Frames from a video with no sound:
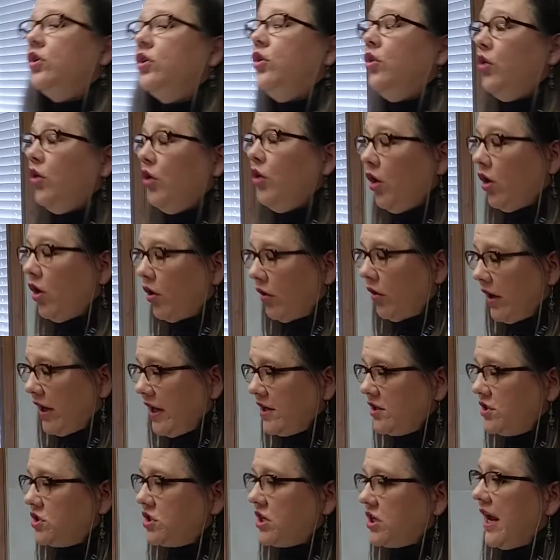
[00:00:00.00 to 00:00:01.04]

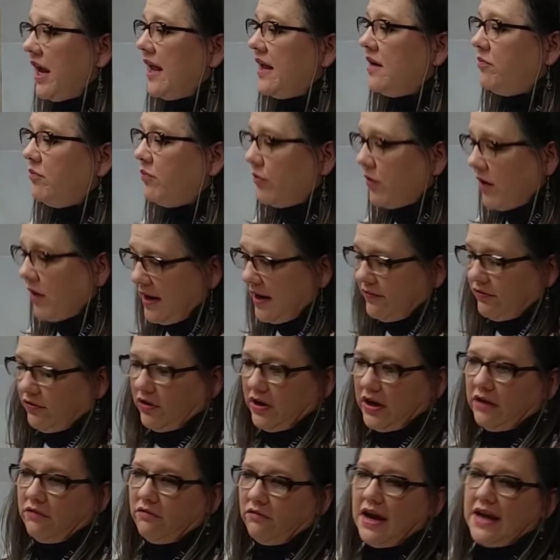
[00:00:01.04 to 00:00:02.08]
Courage and
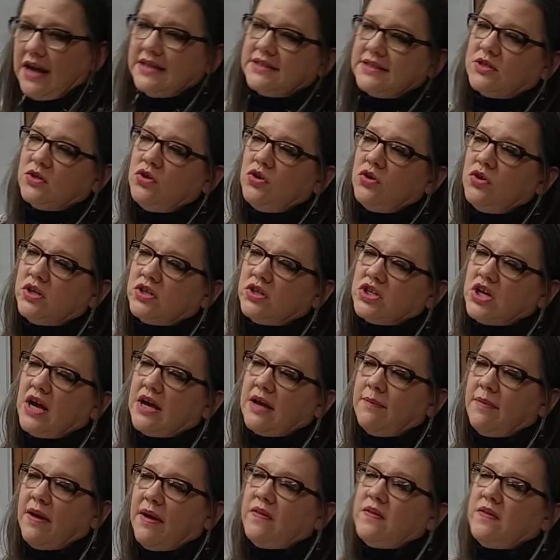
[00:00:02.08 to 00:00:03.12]
bravery, right? So you could talk
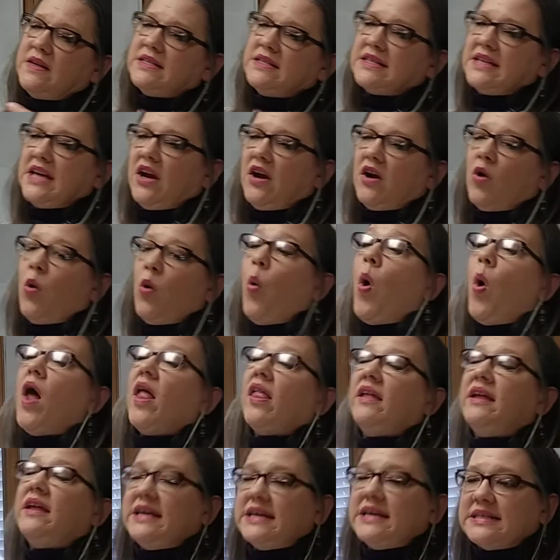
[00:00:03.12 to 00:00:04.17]
about these
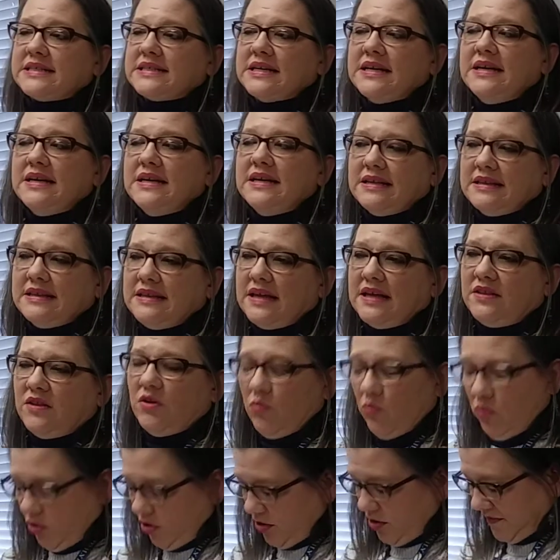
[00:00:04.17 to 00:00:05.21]
qualities that the
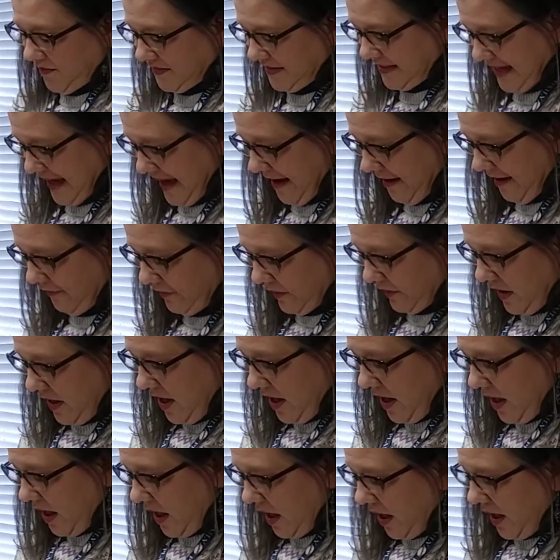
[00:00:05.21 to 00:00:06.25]
wolves have.
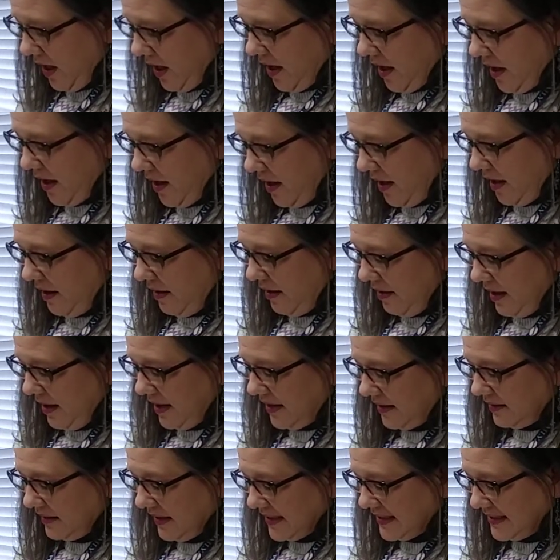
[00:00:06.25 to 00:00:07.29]

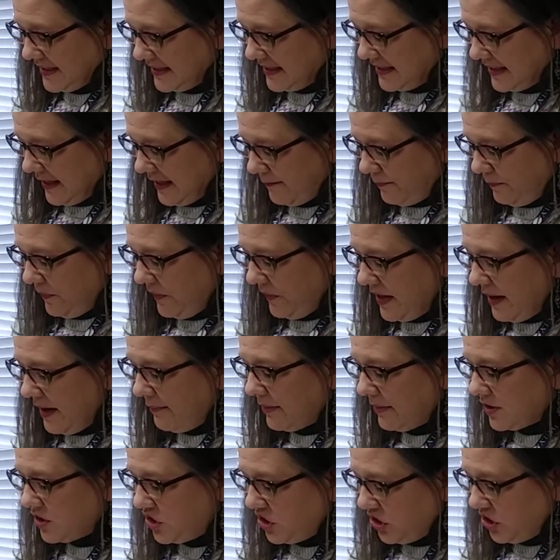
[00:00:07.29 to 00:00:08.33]
Let's see.
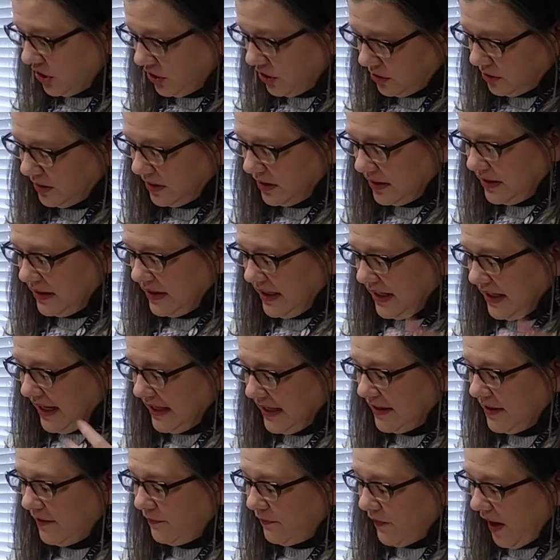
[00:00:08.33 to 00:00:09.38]
Number 2,
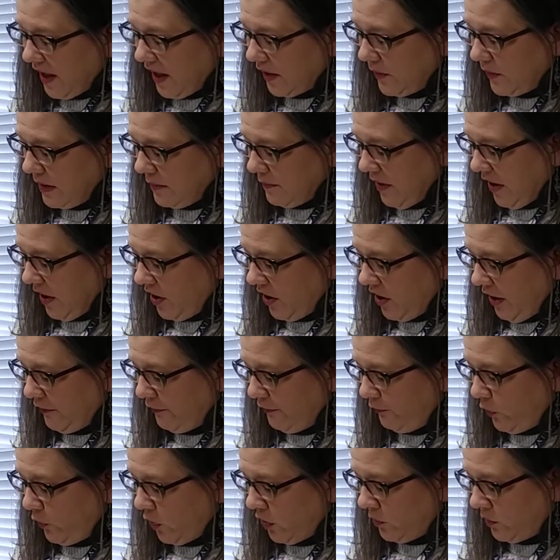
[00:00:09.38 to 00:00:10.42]
in the following paragraph,
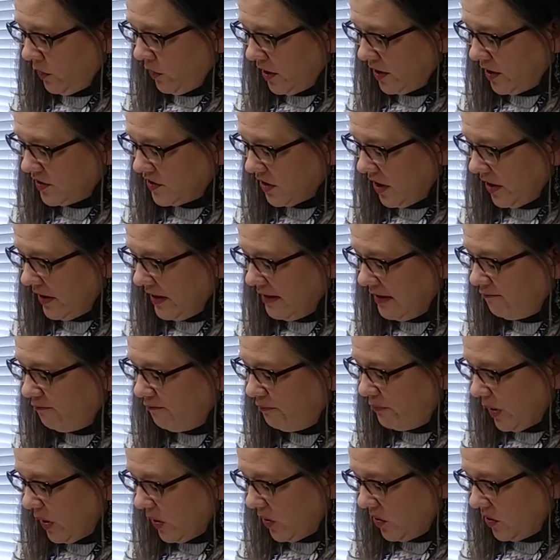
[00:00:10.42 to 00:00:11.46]
4 words are in
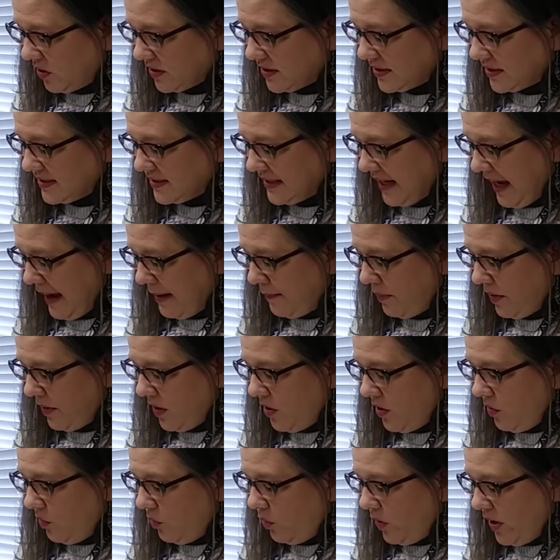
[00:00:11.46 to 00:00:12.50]
bold type.
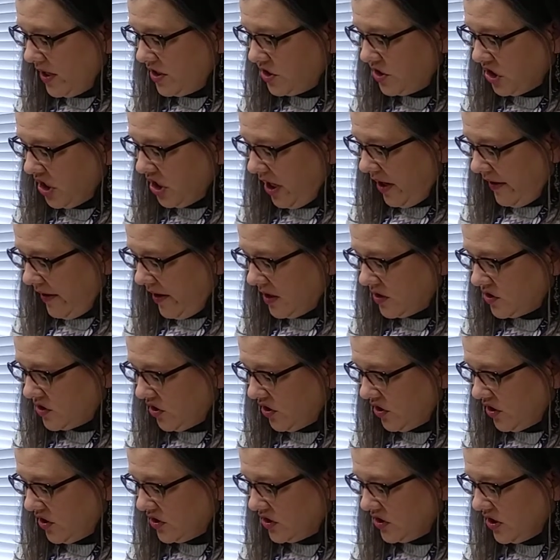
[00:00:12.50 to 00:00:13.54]
Which
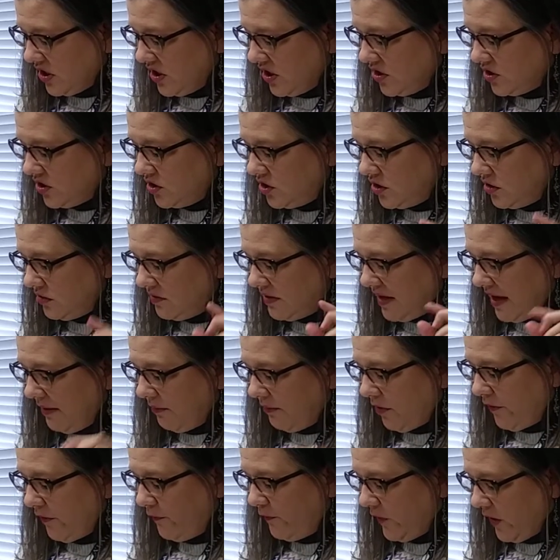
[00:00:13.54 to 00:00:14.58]
characters do they
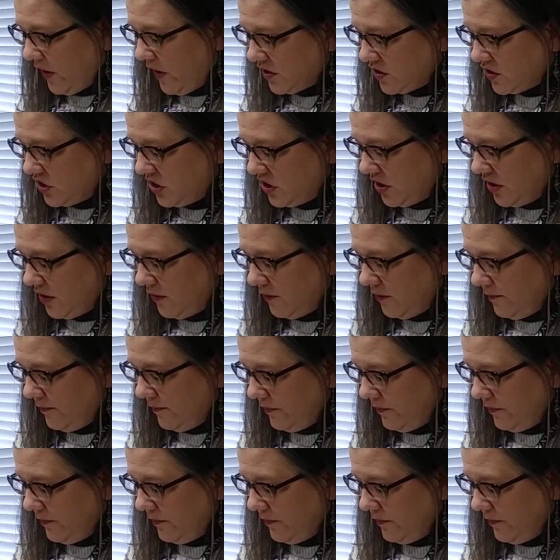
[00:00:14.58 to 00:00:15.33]
refer to?